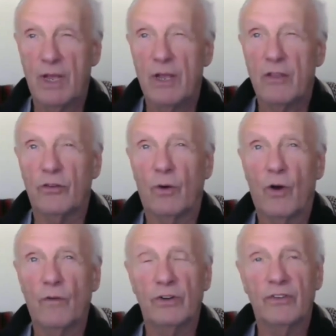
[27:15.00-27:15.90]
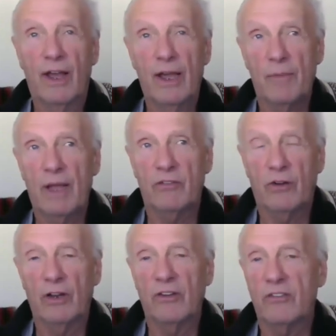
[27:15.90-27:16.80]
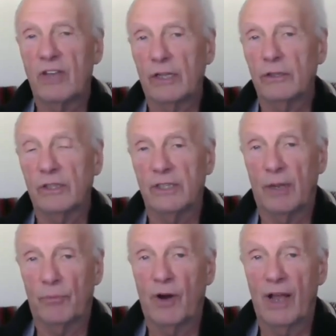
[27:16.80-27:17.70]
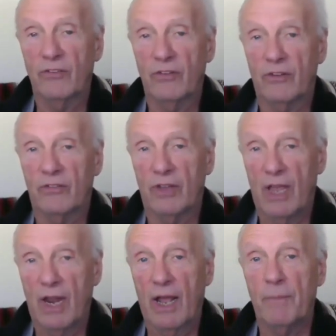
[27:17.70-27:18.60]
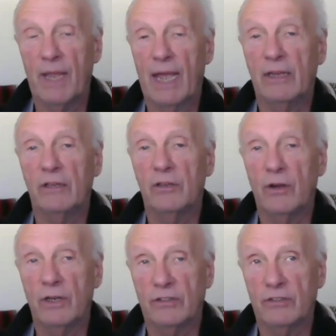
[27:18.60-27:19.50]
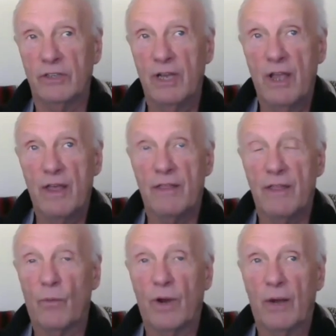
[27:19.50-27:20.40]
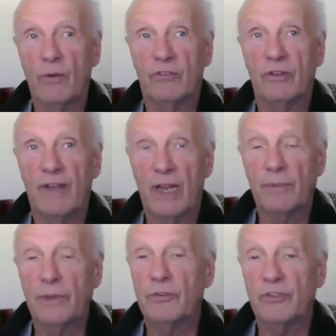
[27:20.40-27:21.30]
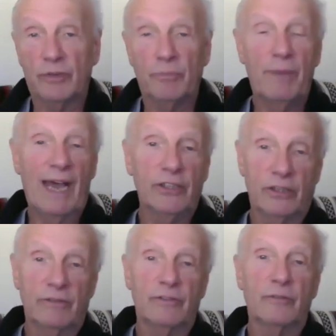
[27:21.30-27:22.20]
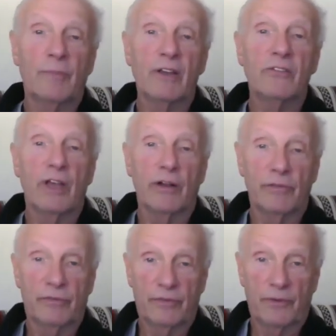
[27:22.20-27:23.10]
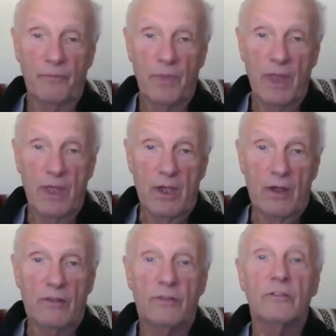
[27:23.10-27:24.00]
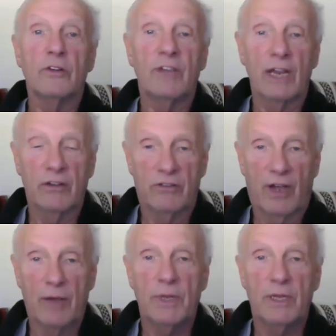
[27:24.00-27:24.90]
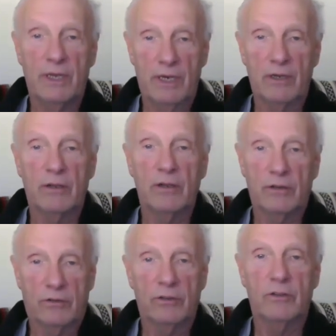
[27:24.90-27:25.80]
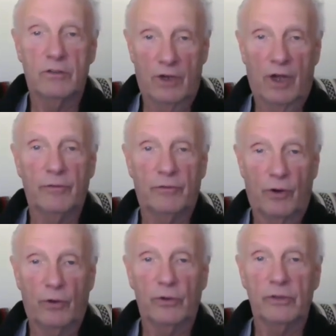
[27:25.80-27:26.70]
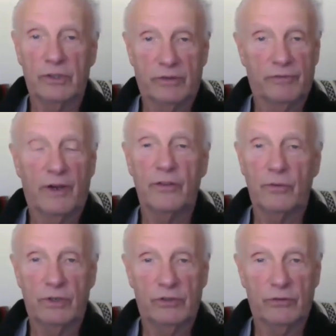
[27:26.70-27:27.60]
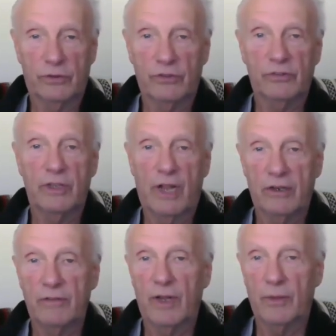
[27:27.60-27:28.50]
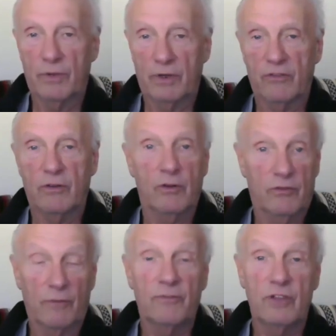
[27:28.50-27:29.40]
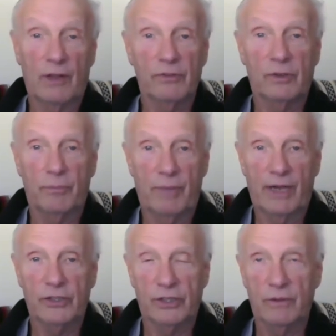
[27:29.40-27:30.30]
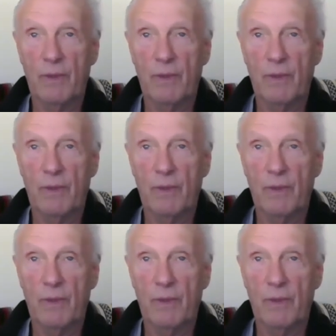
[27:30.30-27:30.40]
So over time, I started to take a look at that process, and I began to notice that what I was developing was a compassion for myself, to take the time it needed to unfold and to find the resource. And I developed self-compassion.